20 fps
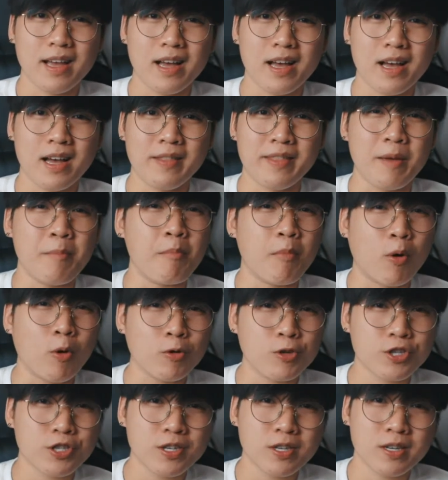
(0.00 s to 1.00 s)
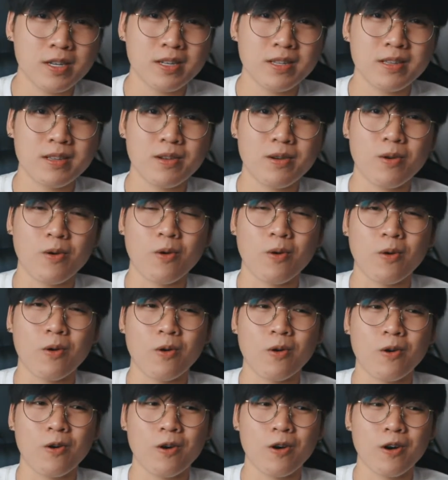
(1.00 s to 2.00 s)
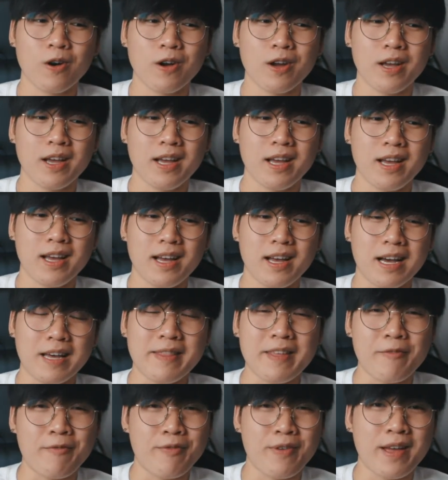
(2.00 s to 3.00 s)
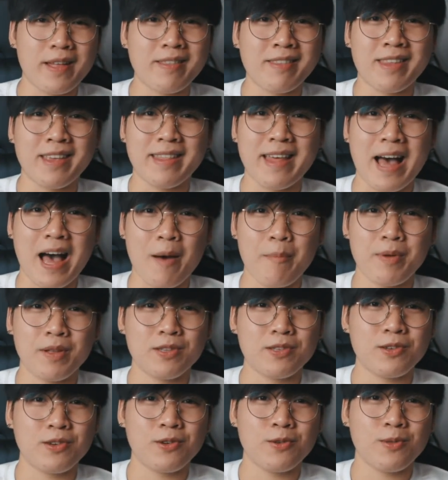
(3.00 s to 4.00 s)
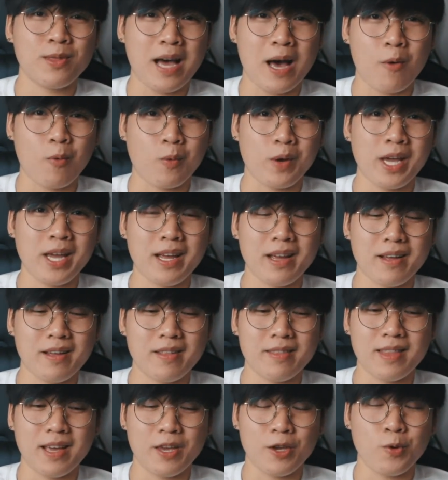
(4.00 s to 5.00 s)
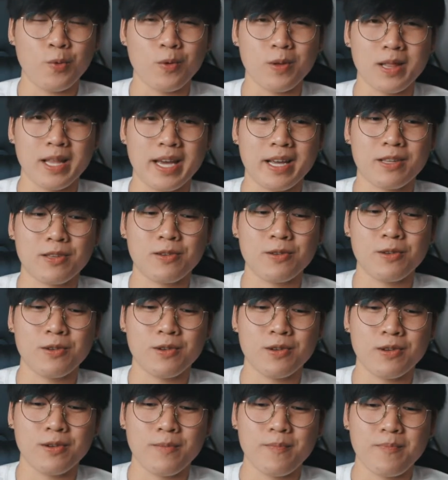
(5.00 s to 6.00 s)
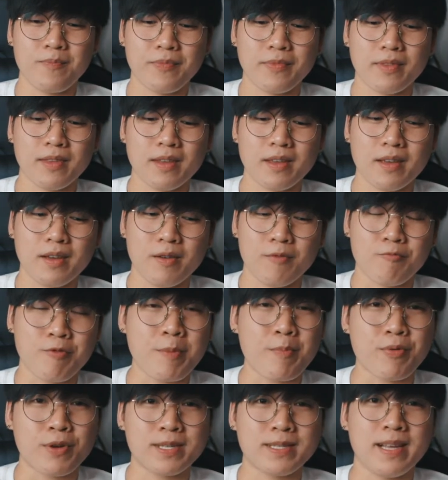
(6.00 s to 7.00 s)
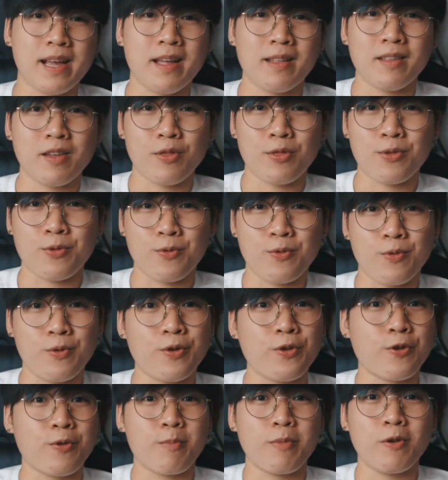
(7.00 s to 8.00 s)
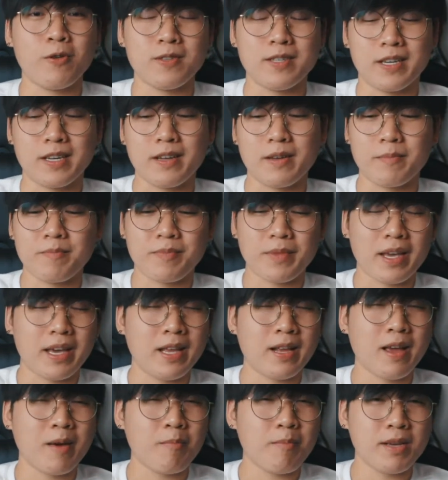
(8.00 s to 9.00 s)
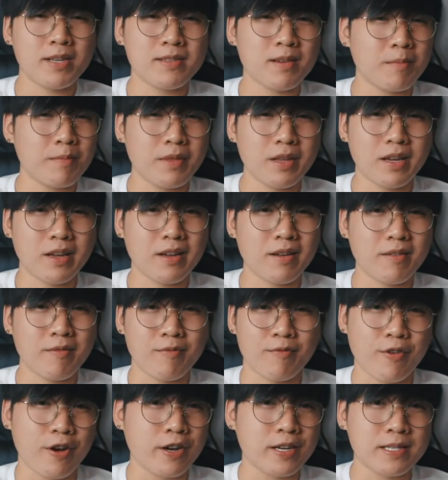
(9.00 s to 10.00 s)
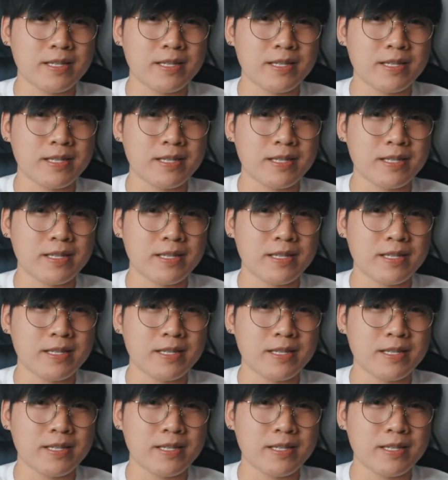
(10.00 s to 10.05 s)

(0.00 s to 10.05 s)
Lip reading: an emotion or an event that happened to you that week that you would like to represent through your music. It can be something very